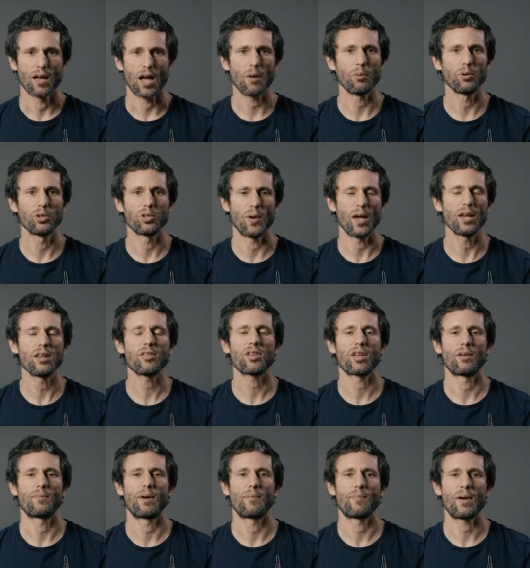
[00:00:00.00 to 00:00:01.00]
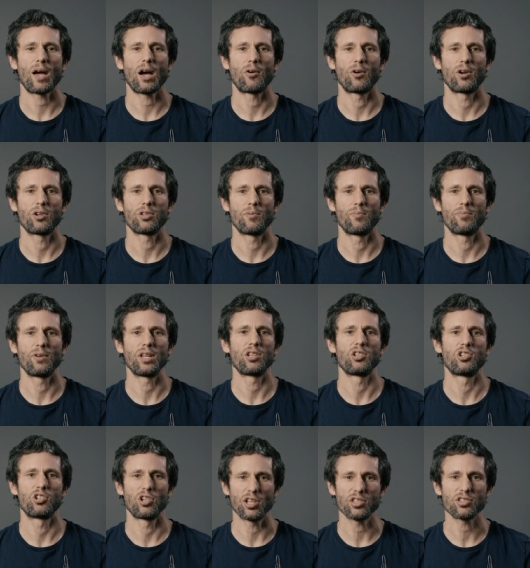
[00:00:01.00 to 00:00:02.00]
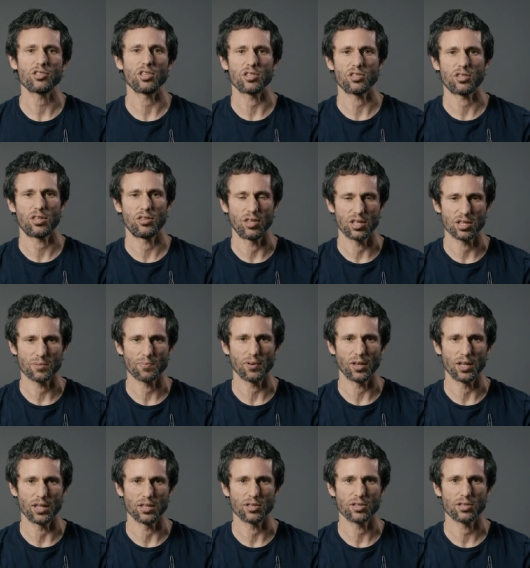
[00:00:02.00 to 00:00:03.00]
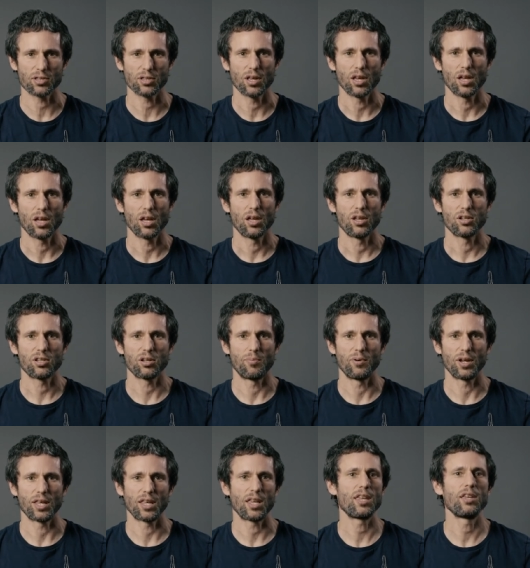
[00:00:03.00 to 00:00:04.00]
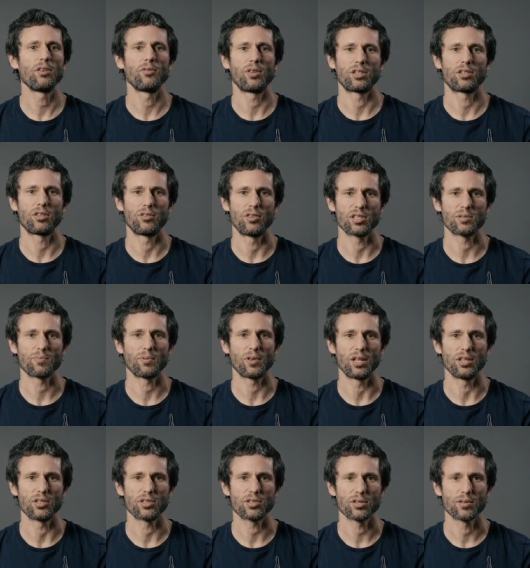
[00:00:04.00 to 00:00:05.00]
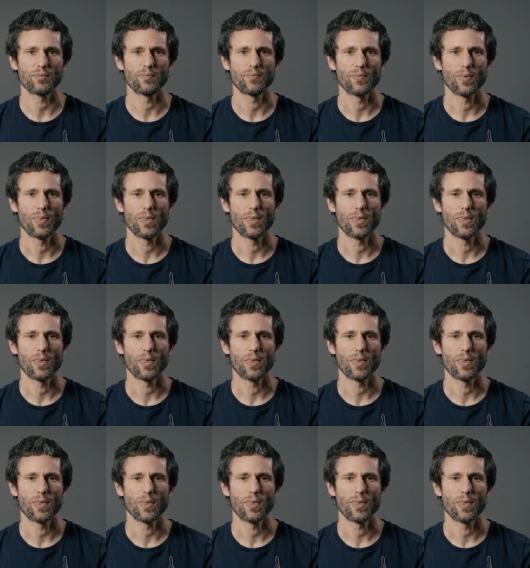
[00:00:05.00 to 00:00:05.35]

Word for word: I will do anything in my power to bring justice to this place, to bring healing to this place.